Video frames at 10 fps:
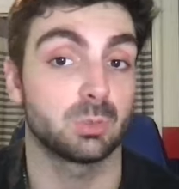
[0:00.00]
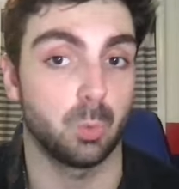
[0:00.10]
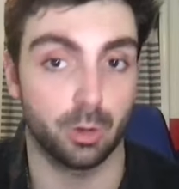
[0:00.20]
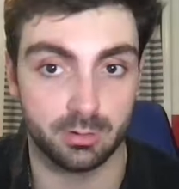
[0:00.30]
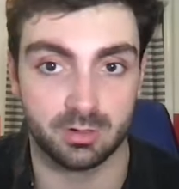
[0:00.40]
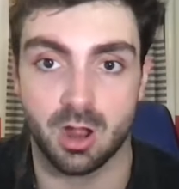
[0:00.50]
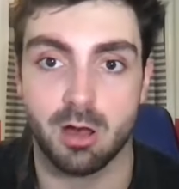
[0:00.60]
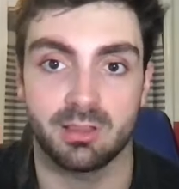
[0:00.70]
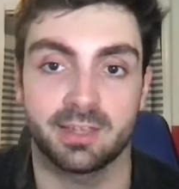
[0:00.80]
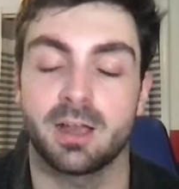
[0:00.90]
weren't
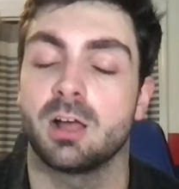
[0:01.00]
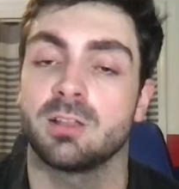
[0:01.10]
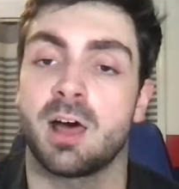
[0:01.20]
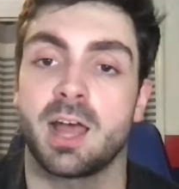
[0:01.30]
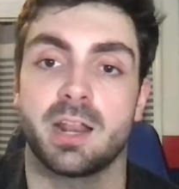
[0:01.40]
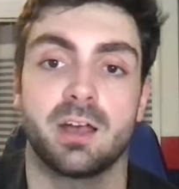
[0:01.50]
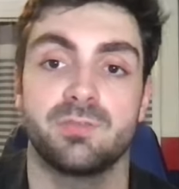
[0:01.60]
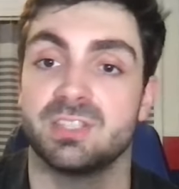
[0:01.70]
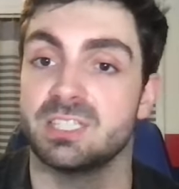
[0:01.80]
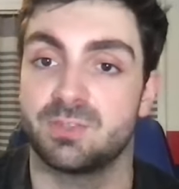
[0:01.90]
calling a lot of
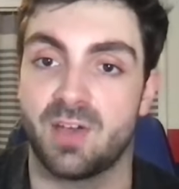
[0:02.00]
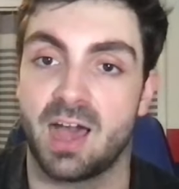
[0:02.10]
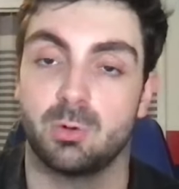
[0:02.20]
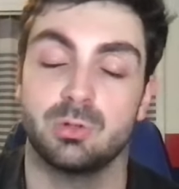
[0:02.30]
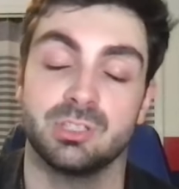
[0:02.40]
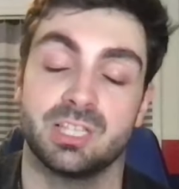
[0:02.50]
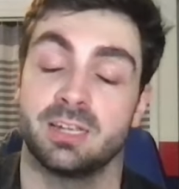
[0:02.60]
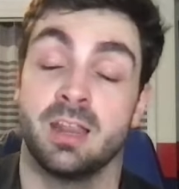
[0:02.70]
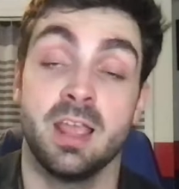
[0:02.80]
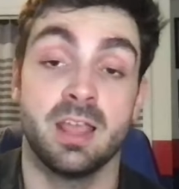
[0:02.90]
these fouls and
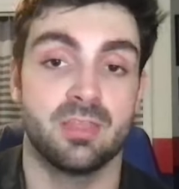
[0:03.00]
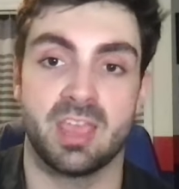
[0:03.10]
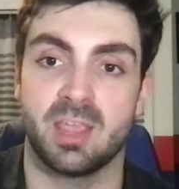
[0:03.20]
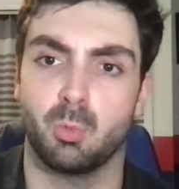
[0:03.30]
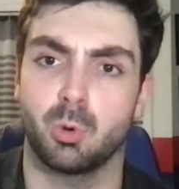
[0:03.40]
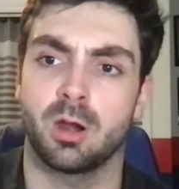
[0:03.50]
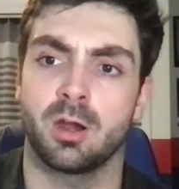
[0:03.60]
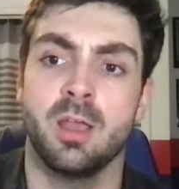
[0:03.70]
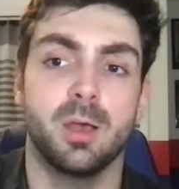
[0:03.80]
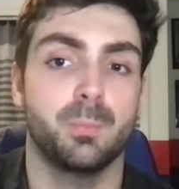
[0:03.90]
they were
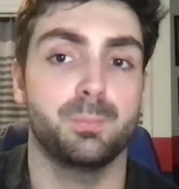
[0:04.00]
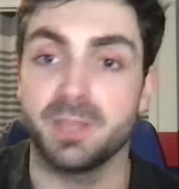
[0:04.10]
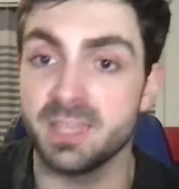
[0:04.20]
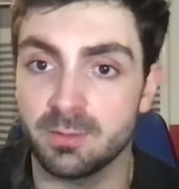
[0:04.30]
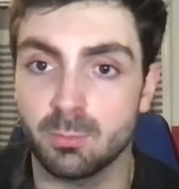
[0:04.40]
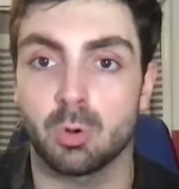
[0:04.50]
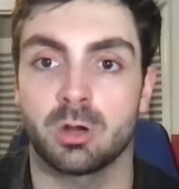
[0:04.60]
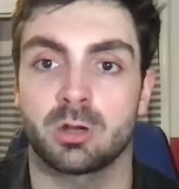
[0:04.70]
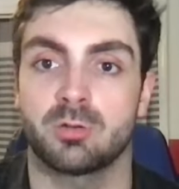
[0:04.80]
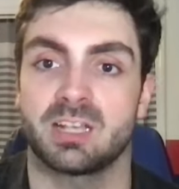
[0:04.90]
being more
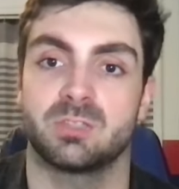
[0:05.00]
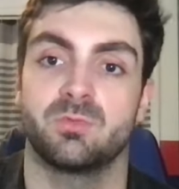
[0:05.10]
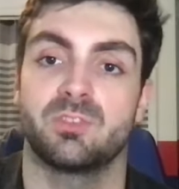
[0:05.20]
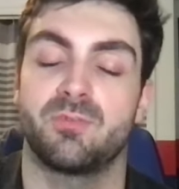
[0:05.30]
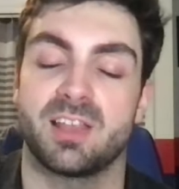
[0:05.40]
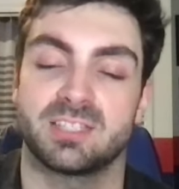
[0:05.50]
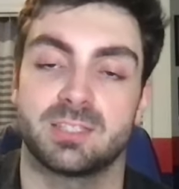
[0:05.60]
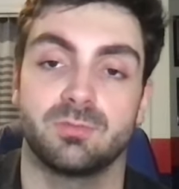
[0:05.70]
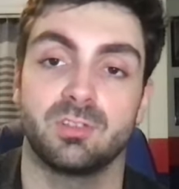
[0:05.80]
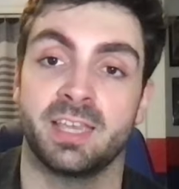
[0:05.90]
aggressive
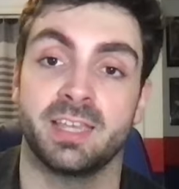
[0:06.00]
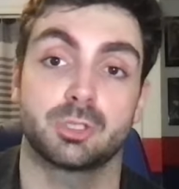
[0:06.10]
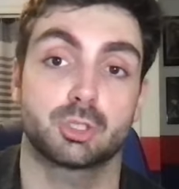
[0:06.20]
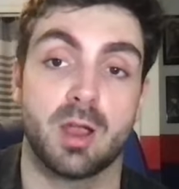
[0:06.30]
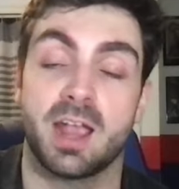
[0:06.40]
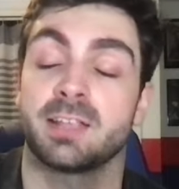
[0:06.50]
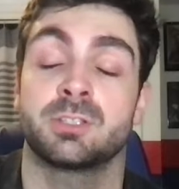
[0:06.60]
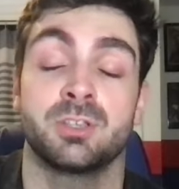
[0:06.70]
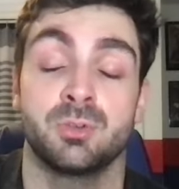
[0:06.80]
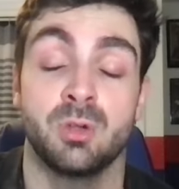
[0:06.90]
defensively and trying
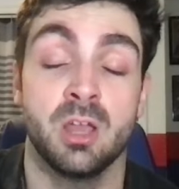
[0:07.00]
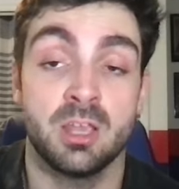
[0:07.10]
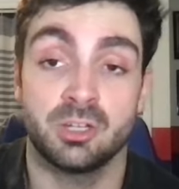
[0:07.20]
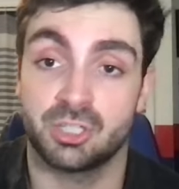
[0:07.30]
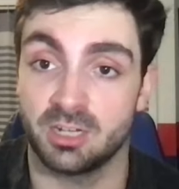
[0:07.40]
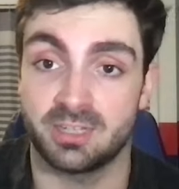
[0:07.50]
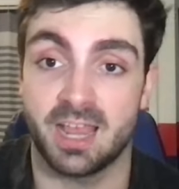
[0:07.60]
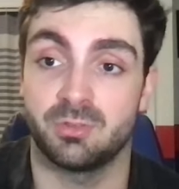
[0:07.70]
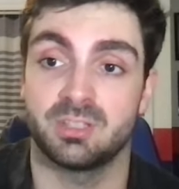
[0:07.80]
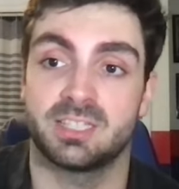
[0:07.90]
to shut
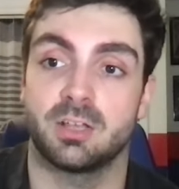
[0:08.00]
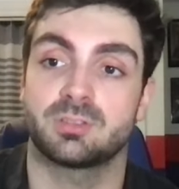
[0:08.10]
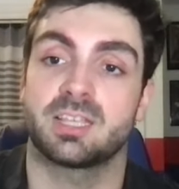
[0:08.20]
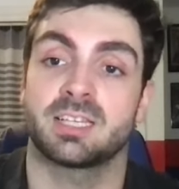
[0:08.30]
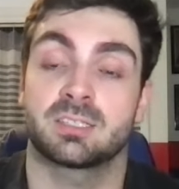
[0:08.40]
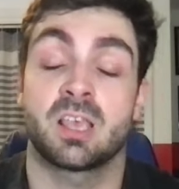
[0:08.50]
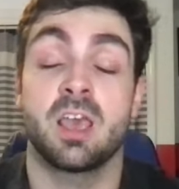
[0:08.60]
down the Celtics.